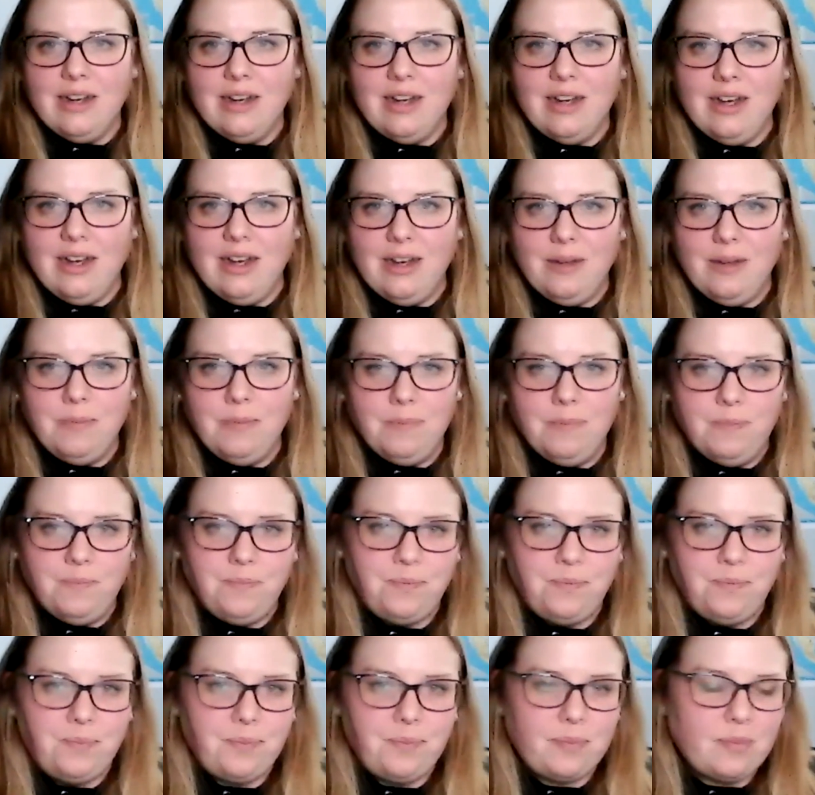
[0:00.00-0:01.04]
Um,
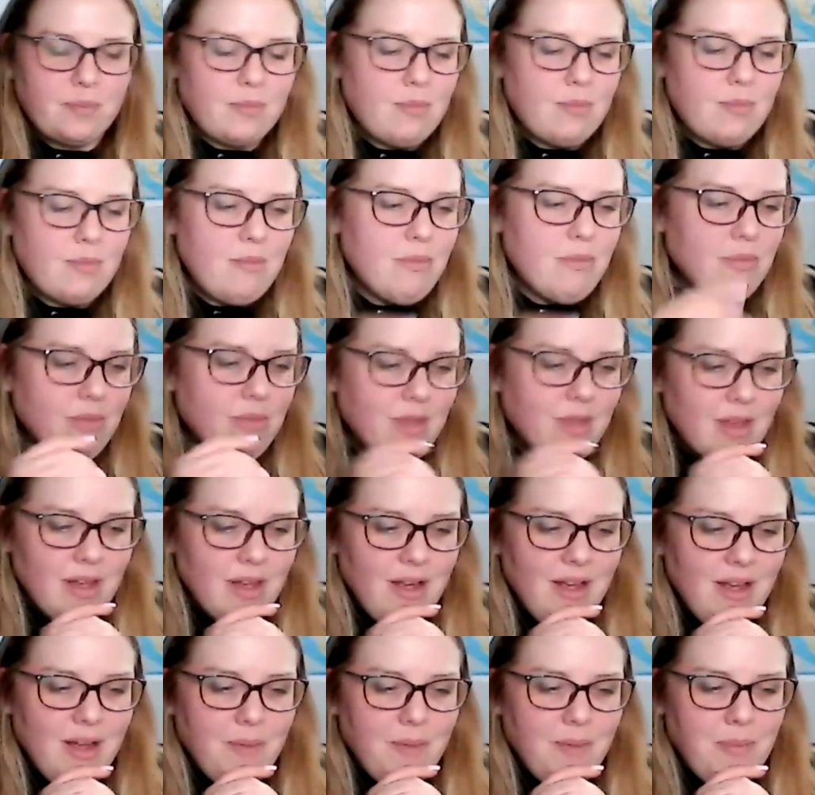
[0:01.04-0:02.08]

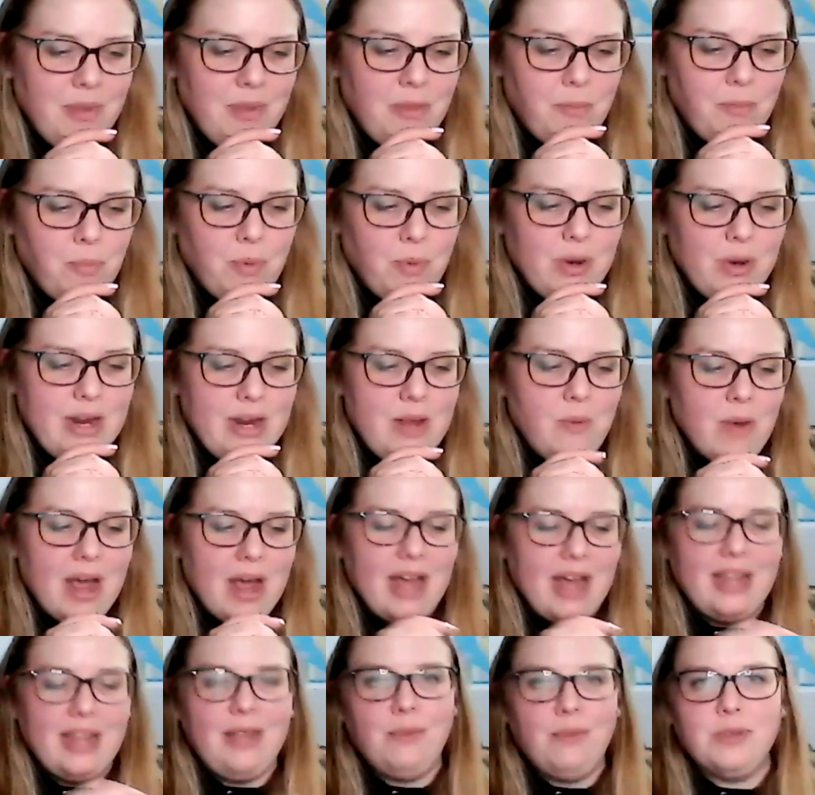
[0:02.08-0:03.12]
uh, but pretty
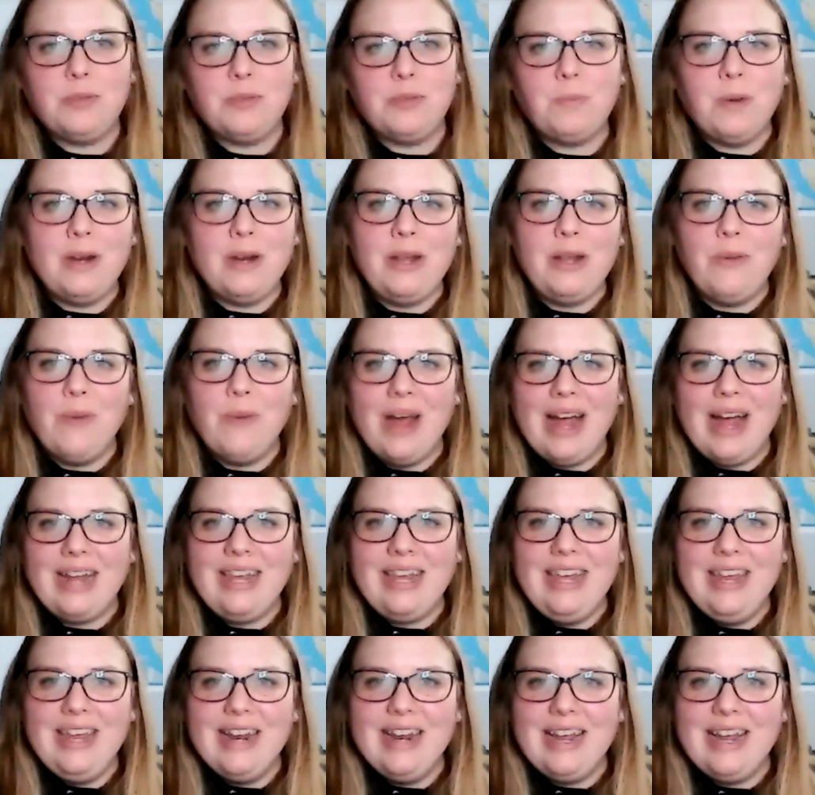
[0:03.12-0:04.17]
wacky was pretty
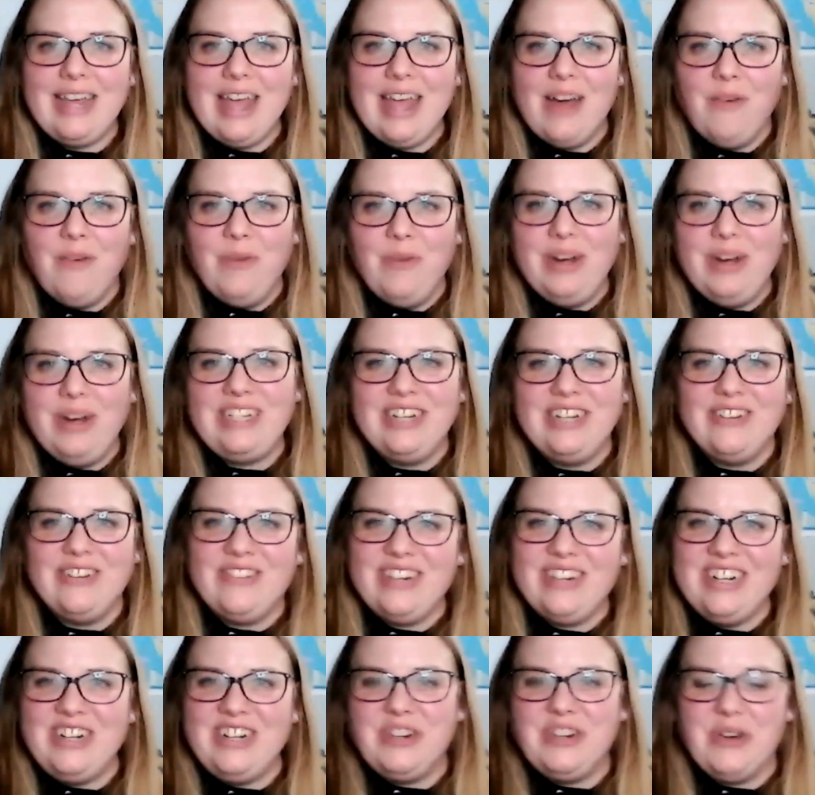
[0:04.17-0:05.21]
wacky, and I can't wait to
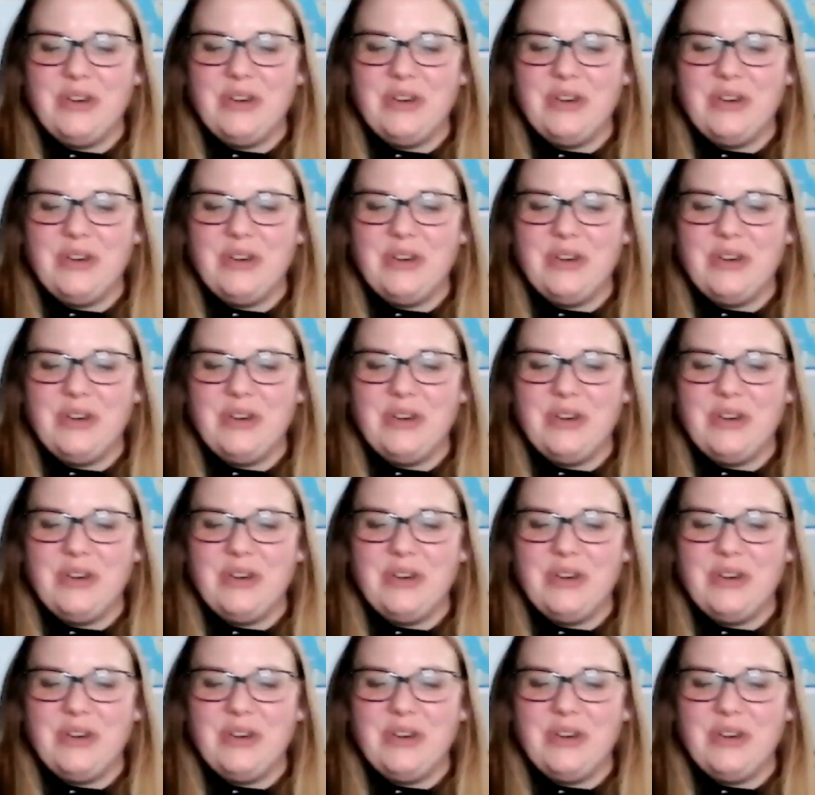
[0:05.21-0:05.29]
yeah.